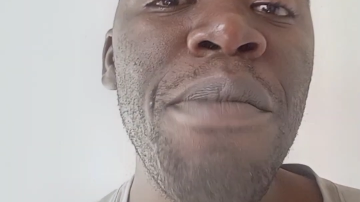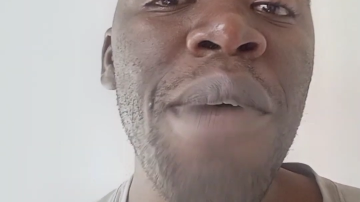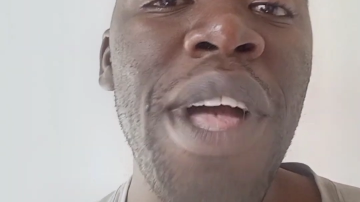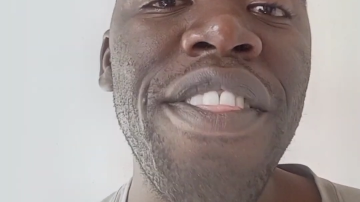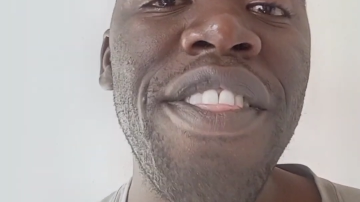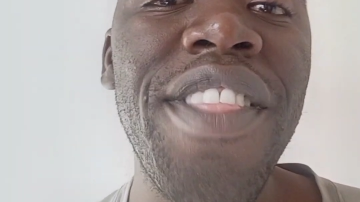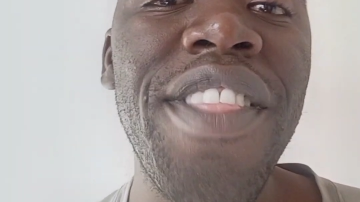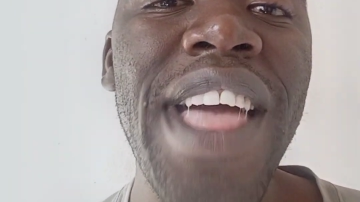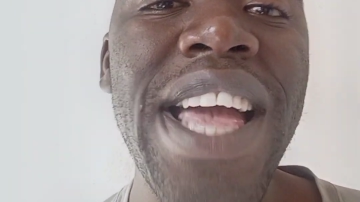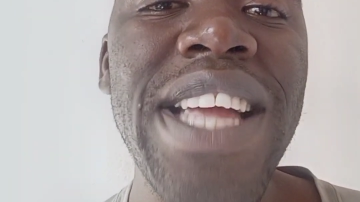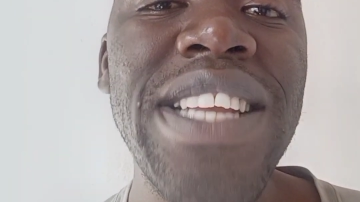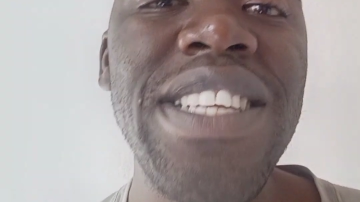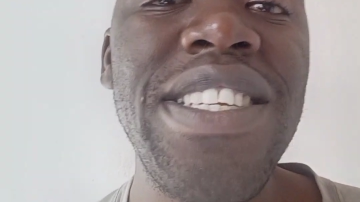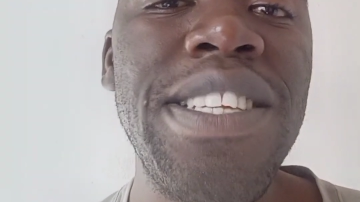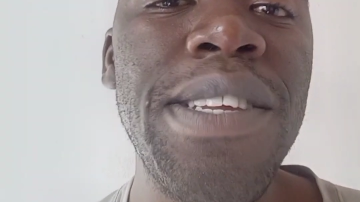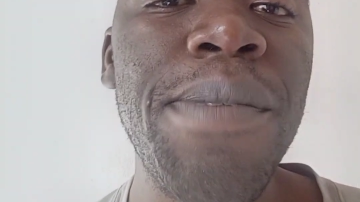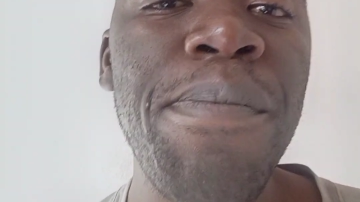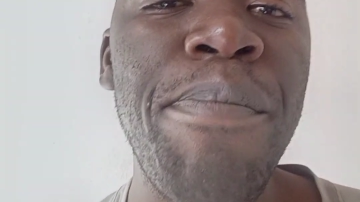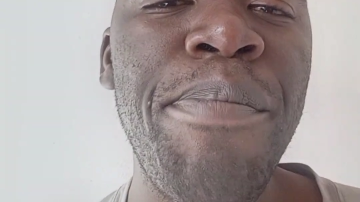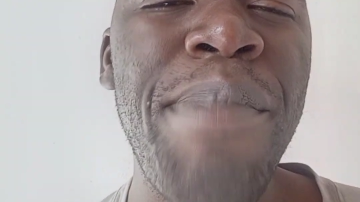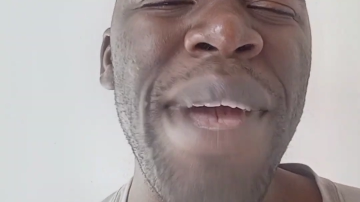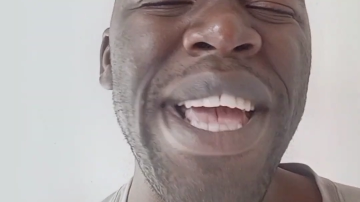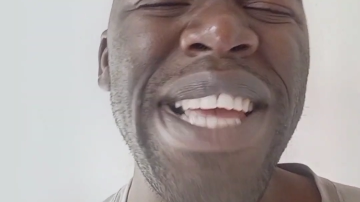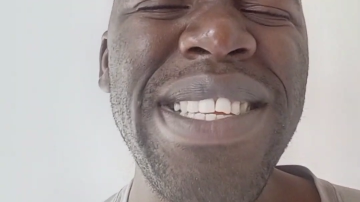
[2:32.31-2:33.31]
that
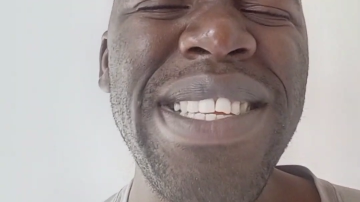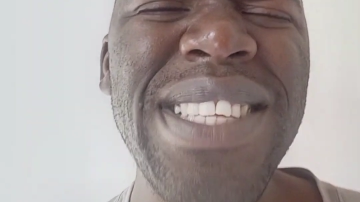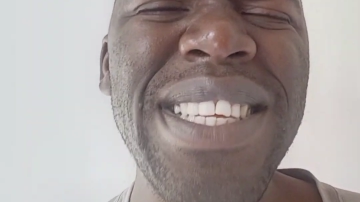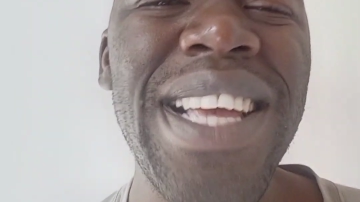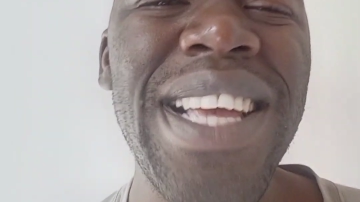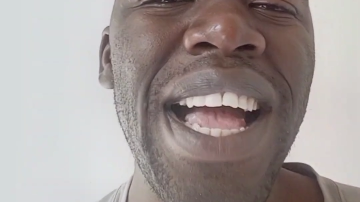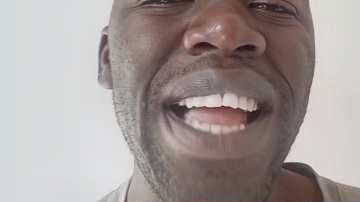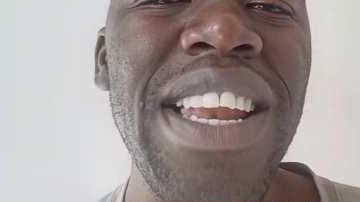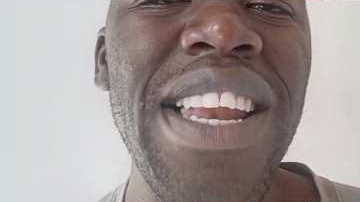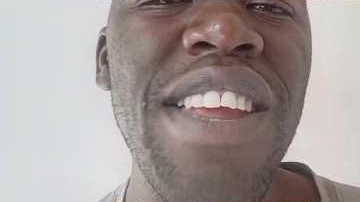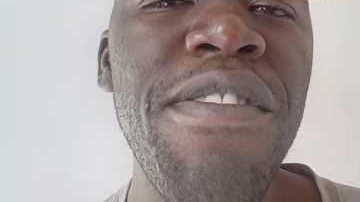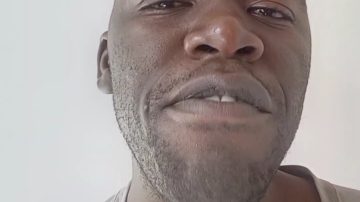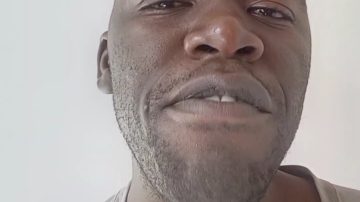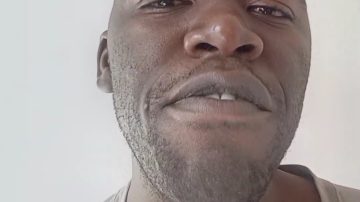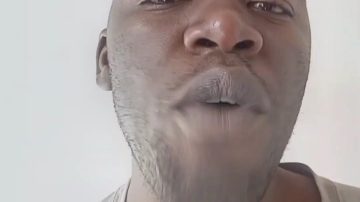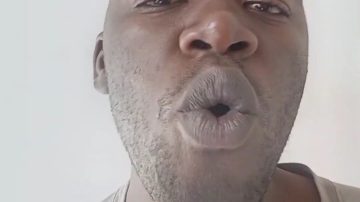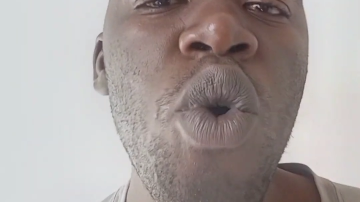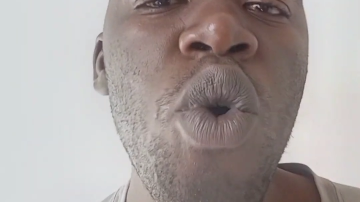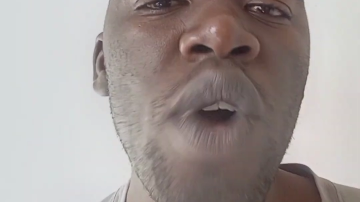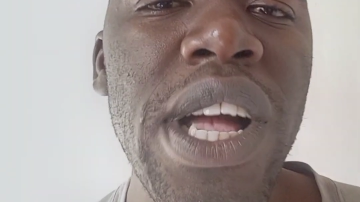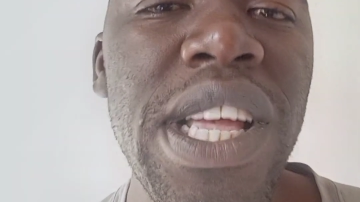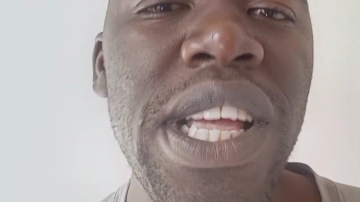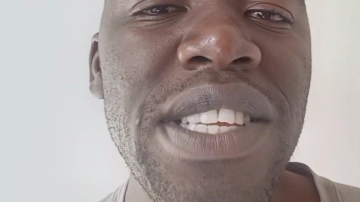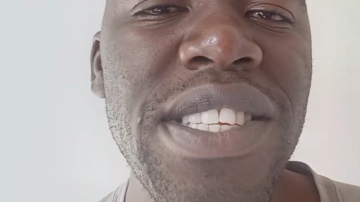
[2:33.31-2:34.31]
basically
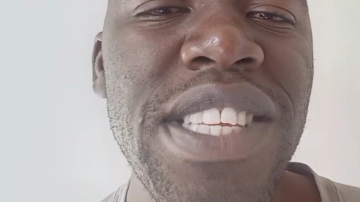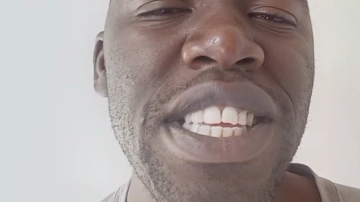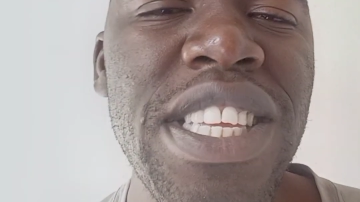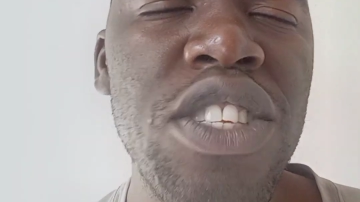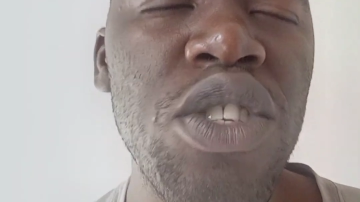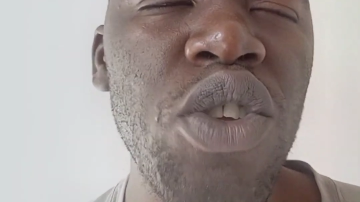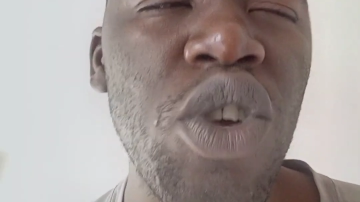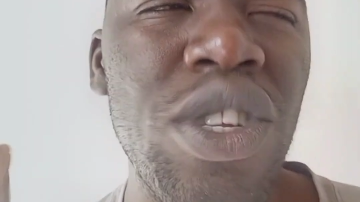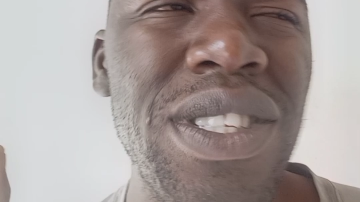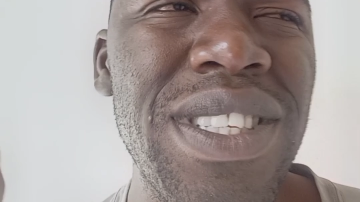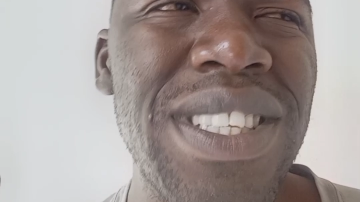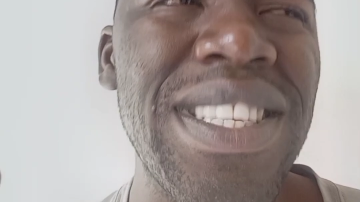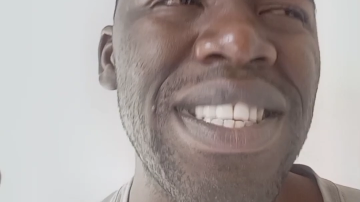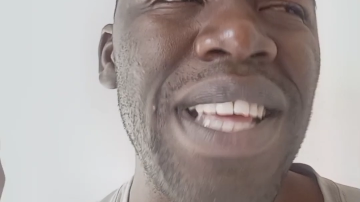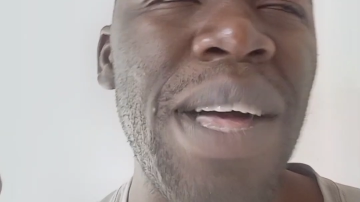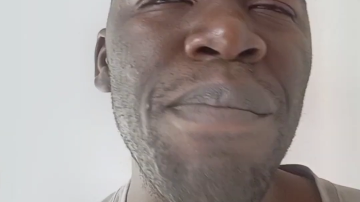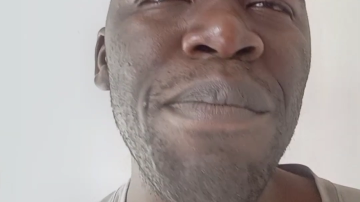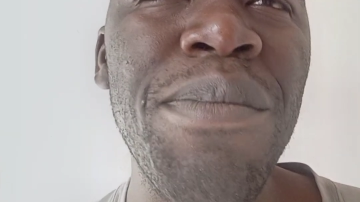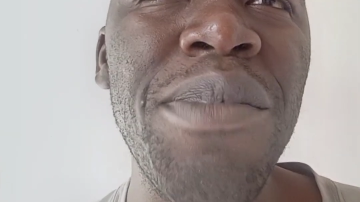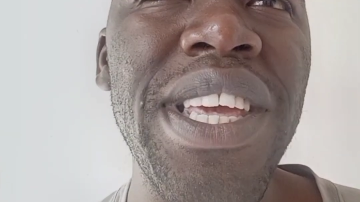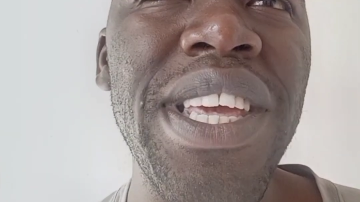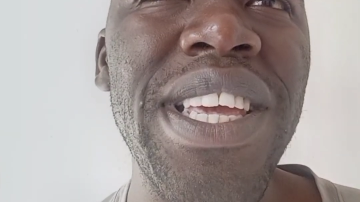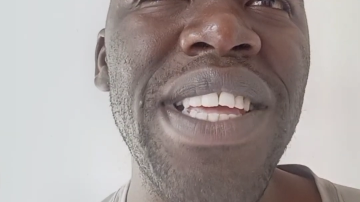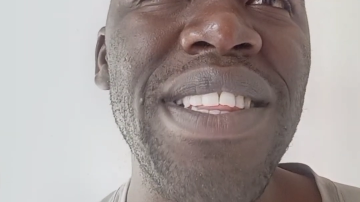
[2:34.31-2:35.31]
focuses on
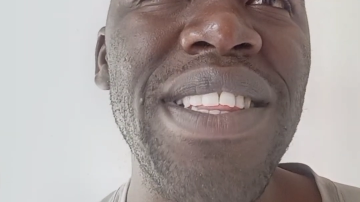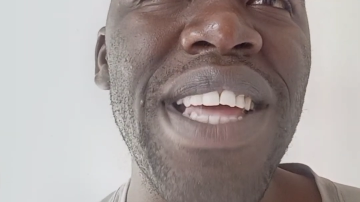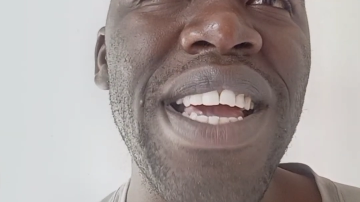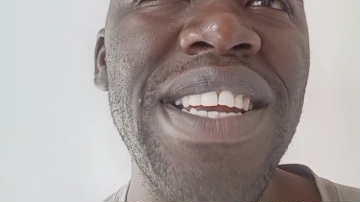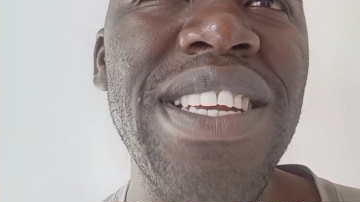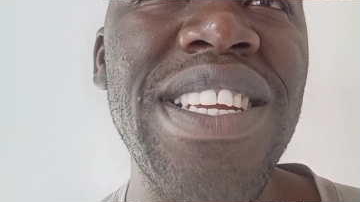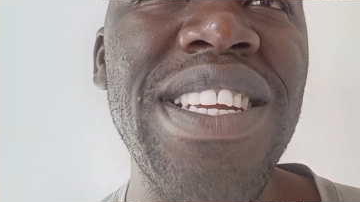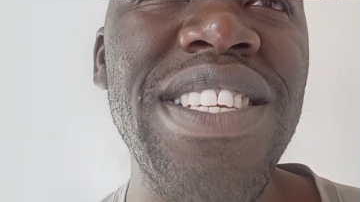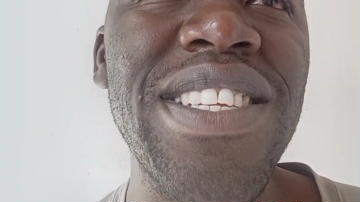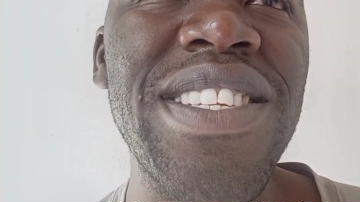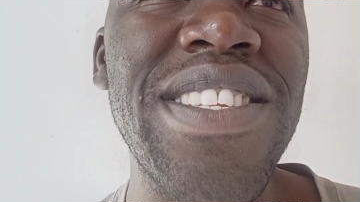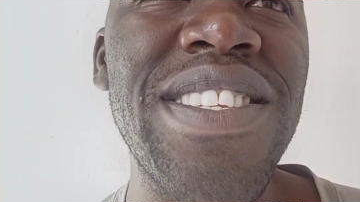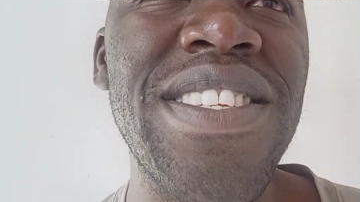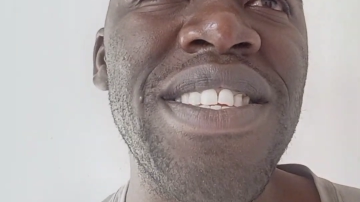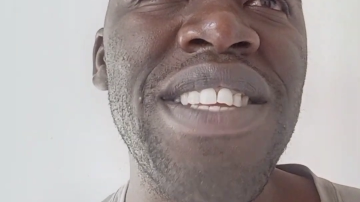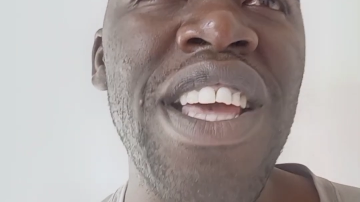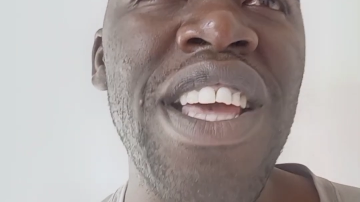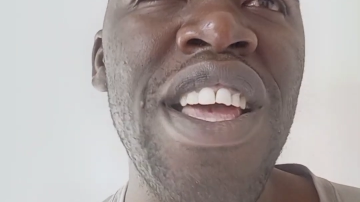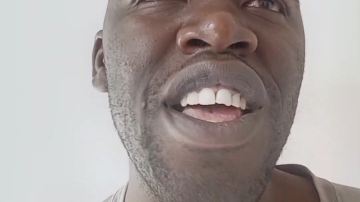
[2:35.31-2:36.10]
something that is